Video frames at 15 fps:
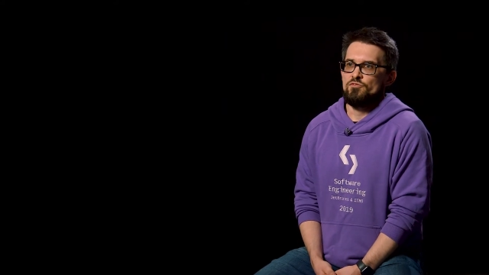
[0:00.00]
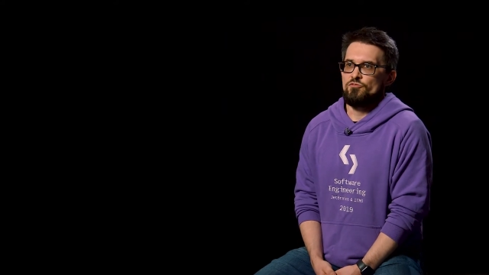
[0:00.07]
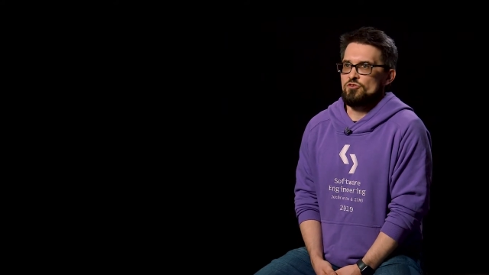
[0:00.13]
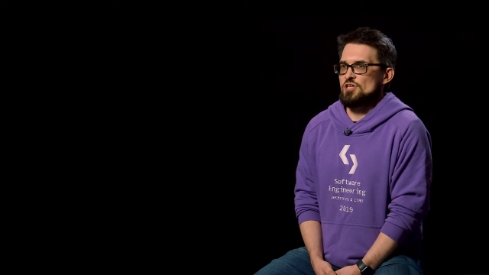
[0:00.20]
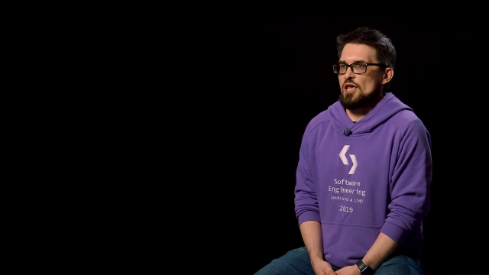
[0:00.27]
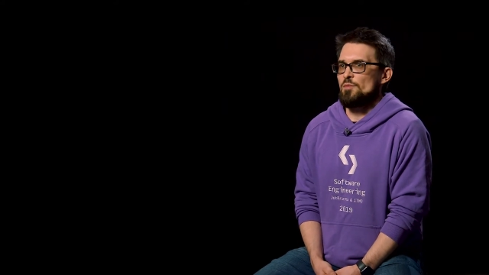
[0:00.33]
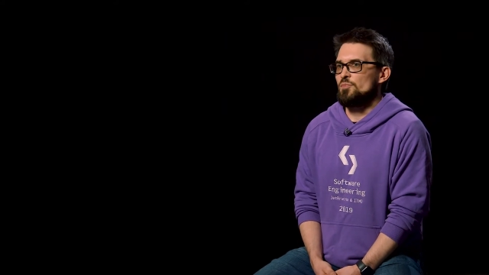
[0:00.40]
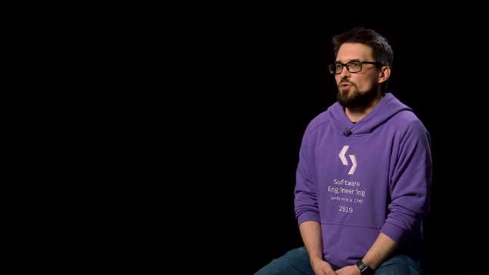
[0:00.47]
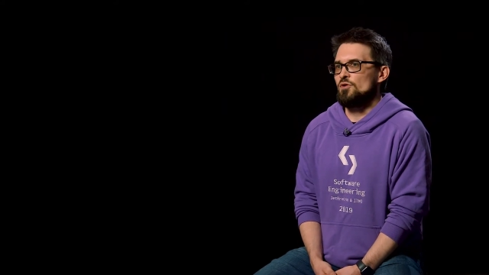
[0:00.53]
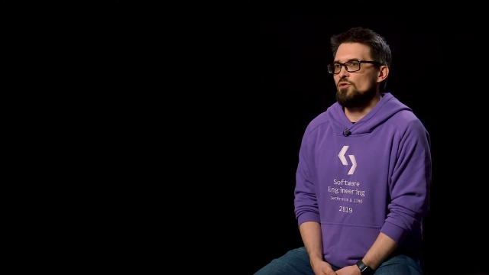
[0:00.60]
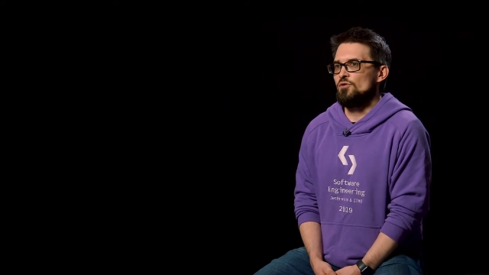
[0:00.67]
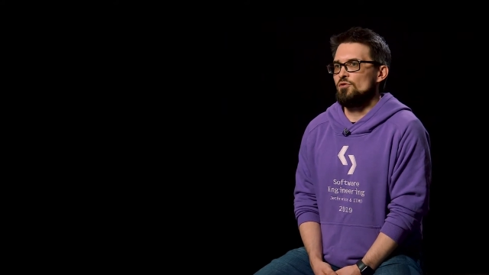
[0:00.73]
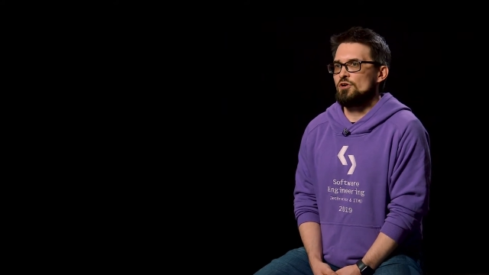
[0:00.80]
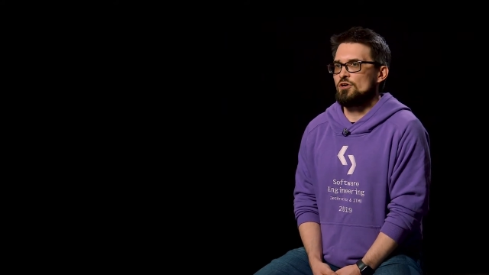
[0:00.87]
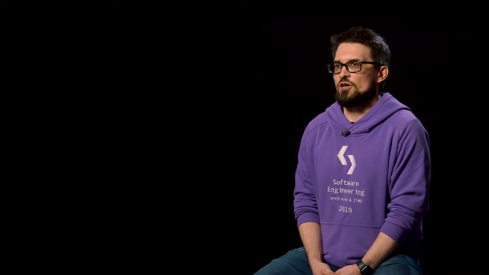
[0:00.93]
For
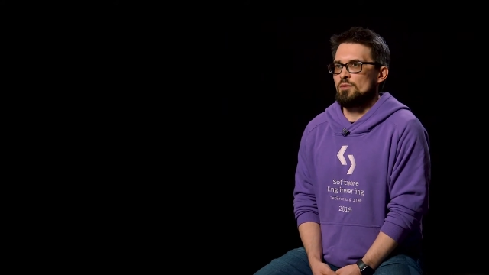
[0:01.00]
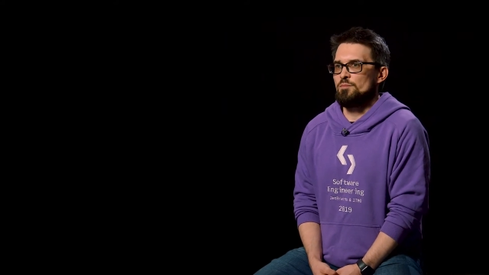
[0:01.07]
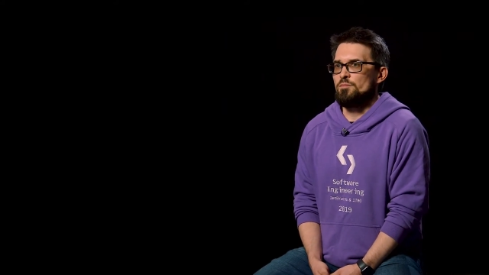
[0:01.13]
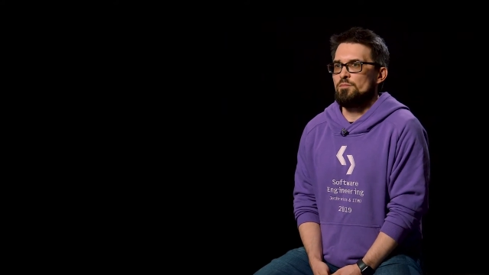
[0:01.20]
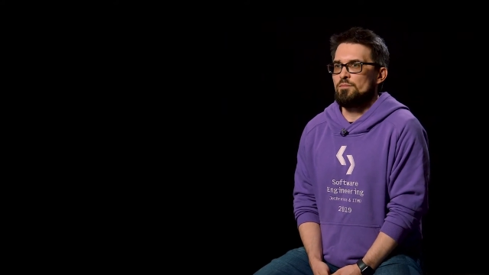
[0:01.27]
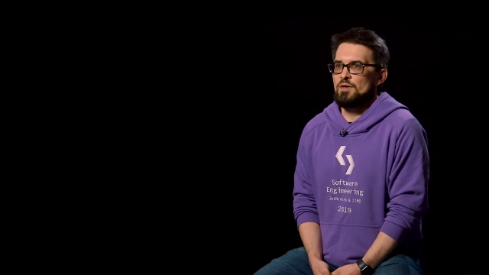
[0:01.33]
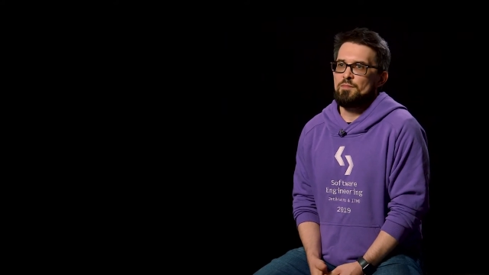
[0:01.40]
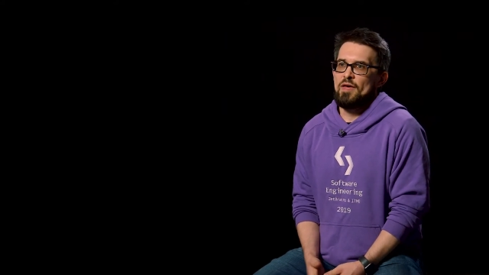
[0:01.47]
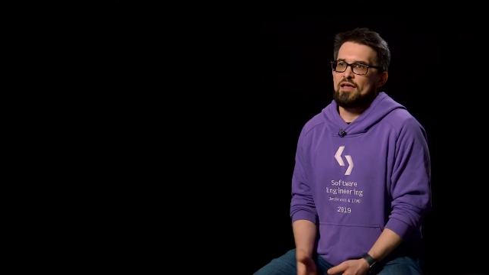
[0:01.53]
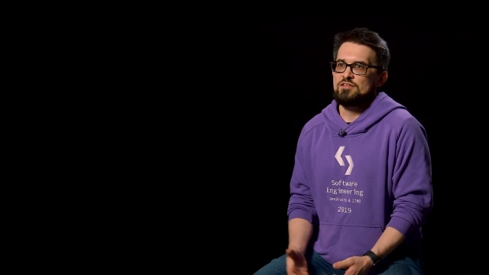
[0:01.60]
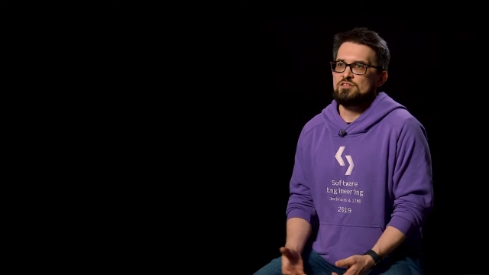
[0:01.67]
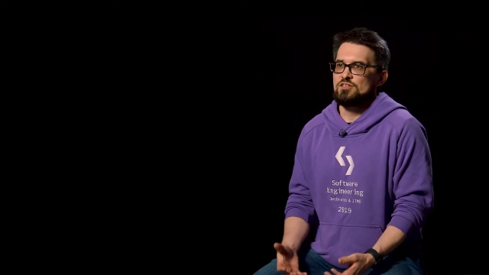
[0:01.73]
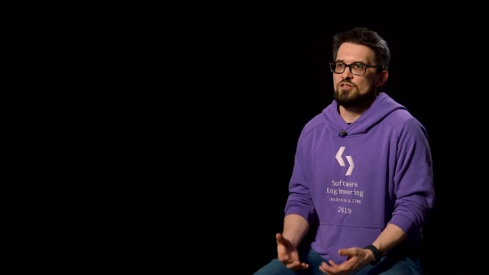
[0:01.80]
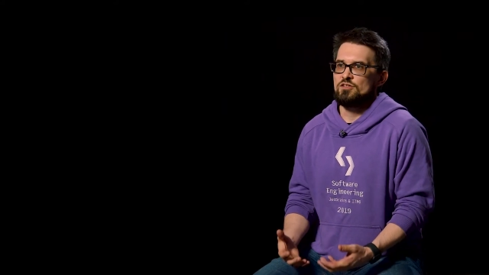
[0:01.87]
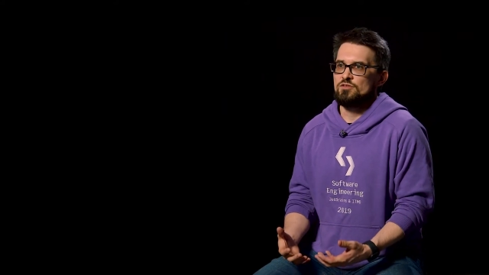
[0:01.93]
example,
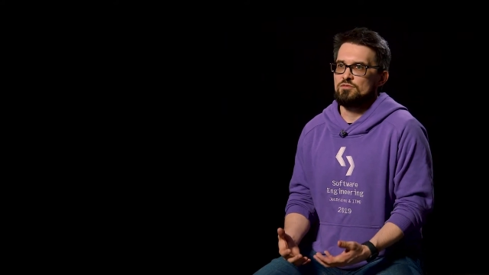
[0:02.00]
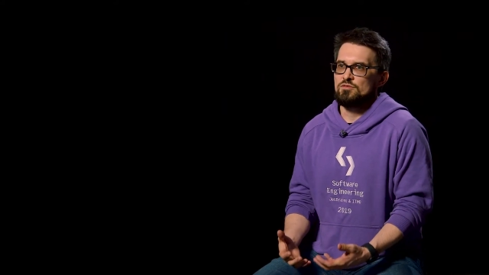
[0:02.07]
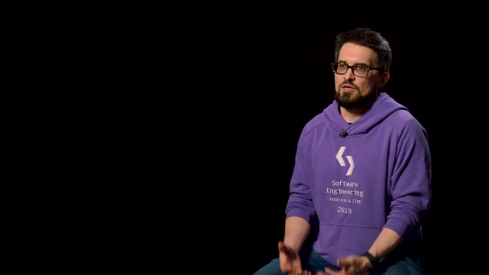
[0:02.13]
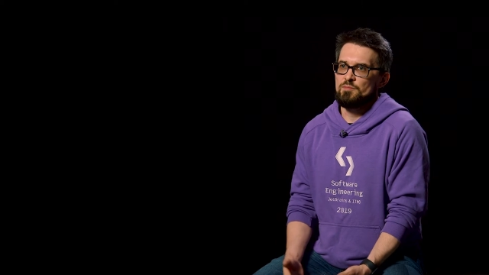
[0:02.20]
commands in